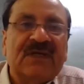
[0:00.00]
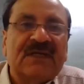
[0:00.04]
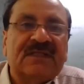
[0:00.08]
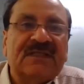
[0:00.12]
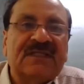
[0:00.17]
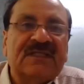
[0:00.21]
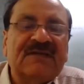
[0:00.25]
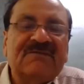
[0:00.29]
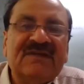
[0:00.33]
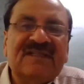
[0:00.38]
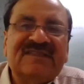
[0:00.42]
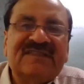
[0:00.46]

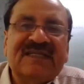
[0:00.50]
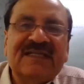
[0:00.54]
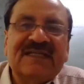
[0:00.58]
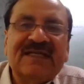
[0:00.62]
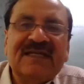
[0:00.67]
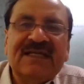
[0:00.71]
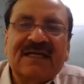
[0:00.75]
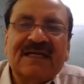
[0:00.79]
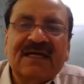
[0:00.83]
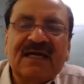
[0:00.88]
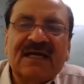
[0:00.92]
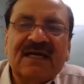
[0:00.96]
They will say
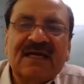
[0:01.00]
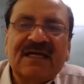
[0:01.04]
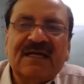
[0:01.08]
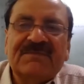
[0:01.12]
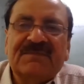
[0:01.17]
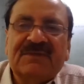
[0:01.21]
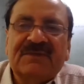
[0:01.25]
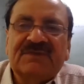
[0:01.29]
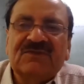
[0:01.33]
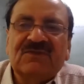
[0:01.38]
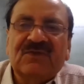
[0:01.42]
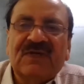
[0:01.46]
nahi kal aana,
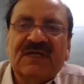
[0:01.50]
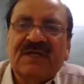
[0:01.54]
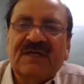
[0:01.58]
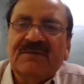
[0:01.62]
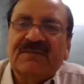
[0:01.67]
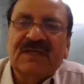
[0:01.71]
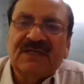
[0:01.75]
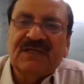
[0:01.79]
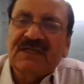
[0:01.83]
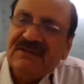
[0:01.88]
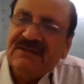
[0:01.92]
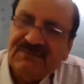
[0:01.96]
parso aana,
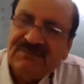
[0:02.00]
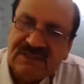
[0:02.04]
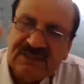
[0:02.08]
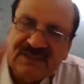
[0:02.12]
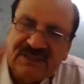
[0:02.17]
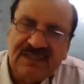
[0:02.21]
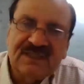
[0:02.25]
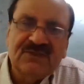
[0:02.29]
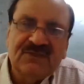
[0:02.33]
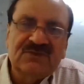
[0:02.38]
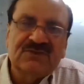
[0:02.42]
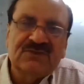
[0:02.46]
but even
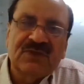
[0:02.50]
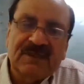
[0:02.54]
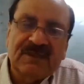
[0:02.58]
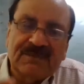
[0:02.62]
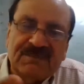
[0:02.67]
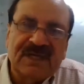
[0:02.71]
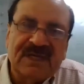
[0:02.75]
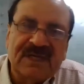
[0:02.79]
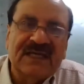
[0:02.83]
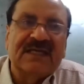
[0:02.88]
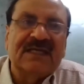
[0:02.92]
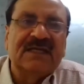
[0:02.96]
then you should
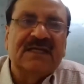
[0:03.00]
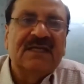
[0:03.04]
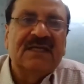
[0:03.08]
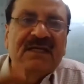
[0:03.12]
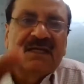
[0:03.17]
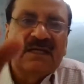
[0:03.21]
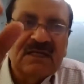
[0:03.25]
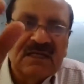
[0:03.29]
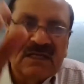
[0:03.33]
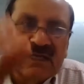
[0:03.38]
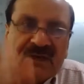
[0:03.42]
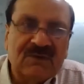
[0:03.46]
apply.
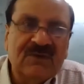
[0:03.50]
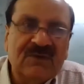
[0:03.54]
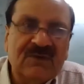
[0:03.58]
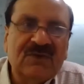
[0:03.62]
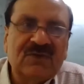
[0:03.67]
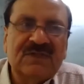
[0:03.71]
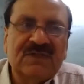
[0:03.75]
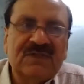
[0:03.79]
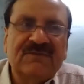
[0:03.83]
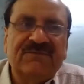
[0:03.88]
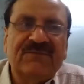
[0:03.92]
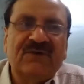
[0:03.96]

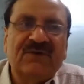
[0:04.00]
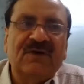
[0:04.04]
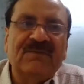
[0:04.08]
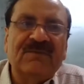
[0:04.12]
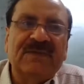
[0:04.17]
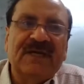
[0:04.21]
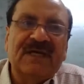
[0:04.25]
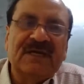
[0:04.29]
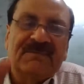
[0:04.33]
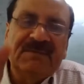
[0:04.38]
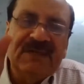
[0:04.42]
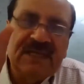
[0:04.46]
Download the form
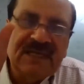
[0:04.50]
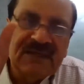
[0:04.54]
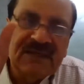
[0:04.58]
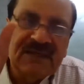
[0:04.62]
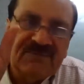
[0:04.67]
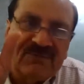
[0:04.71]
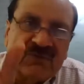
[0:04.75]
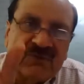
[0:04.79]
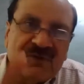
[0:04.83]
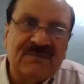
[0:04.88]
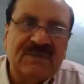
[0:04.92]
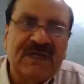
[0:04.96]
and make a
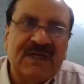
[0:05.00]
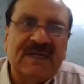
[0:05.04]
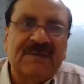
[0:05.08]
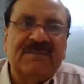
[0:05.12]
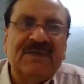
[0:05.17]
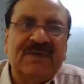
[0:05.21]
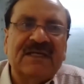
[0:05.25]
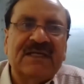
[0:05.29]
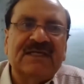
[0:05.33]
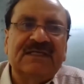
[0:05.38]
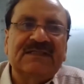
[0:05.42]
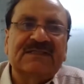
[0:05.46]
formal
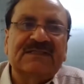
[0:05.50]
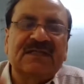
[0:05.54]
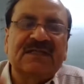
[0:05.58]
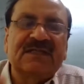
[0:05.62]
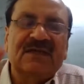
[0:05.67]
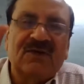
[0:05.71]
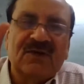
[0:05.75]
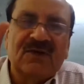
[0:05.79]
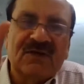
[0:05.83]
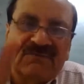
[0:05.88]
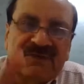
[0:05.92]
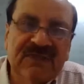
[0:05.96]
application
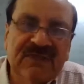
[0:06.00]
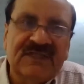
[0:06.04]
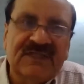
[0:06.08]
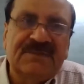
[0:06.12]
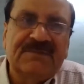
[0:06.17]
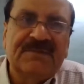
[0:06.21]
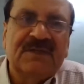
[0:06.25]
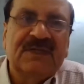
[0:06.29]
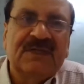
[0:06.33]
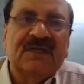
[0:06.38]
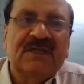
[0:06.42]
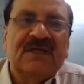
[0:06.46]
along with
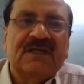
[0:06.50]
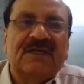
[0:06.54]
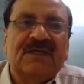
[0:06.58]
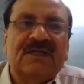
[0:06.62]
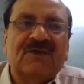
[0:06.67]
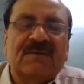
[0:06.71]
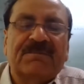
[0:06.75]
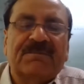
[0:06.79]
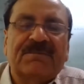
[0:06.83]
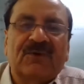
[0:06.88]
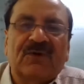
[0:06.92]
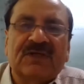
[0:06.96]

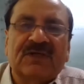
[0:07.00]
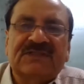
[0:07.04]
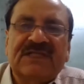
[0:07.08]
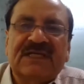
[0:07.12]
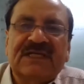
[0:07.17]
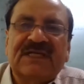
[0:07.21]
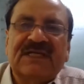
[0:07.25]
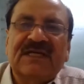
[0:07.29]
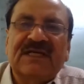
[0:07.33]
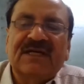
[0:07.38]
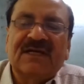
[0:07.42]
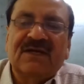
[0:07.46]
your
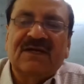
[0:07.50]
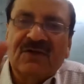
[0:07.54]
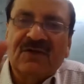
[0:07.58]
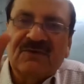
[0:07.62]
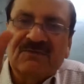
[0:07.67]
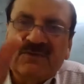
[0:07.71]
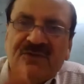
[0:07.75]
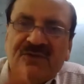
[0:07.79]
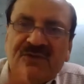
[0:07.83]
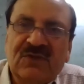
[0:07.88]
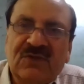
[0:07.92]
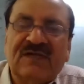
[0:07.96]
project and along
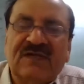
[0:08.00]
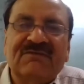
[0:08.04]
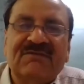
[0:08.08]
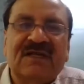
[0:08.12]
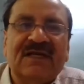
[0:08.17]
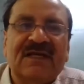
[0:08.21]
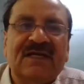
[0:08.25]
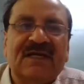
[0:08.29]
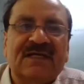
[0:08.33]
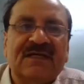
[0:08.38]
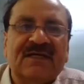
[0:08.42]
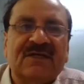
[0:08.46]
with your covering
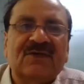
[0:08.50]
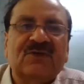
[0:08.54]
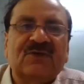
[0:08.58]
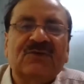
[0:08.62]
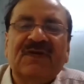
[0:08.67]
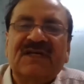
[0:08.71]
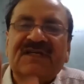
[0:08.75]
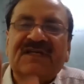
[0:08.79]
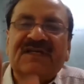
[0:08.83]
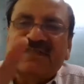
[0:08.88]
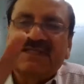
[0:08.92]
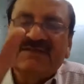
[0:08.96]
letter. You will
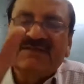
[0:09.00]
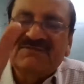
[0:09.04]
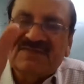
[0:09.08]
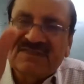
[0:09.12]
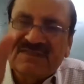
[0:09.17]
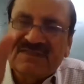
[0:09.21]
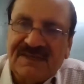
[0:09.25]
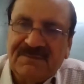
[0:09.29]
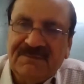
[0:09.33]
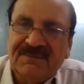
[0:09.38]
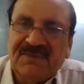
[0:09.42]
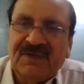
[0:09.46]
receive
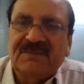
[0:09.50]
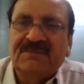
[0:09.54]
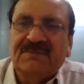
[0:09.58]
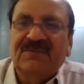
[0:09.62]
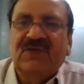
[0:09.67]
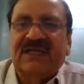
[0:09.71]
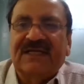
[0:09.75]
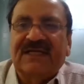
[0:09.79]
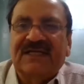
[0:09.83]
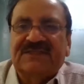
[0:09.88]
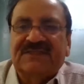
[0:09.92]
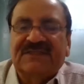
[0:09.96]
some
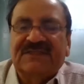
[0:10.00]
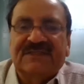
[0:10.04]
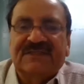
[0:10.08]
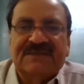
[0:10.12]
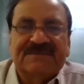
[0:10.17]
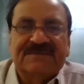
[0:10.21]
communication.